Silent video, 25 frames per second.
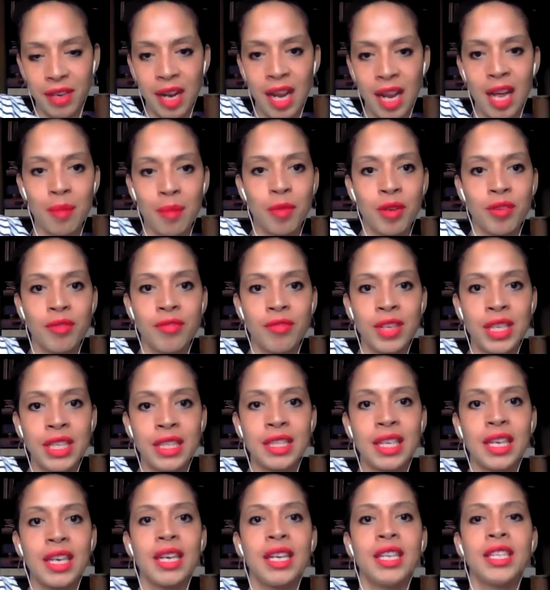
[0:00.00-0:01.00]
for Climate
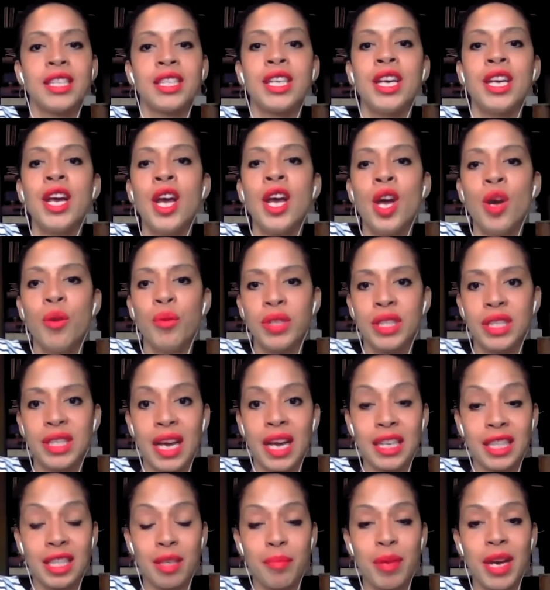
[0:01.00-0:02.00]
Research, which is
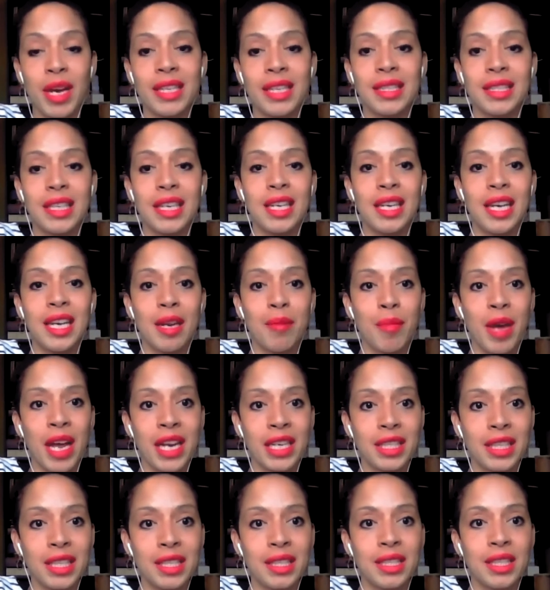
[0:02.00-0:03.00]
actually based in
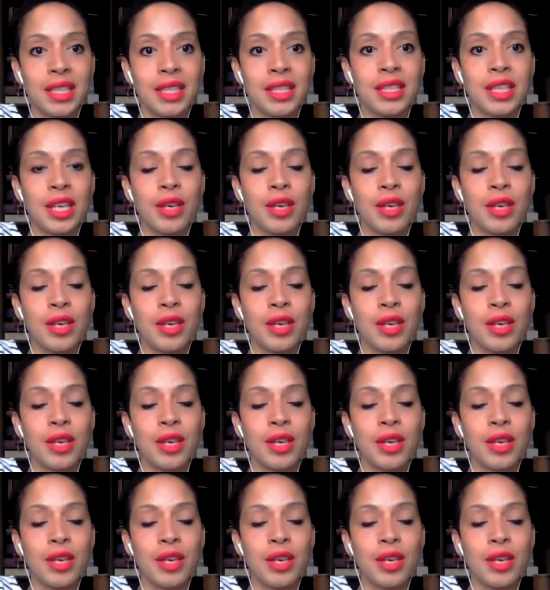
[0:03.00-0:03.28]
Manchester.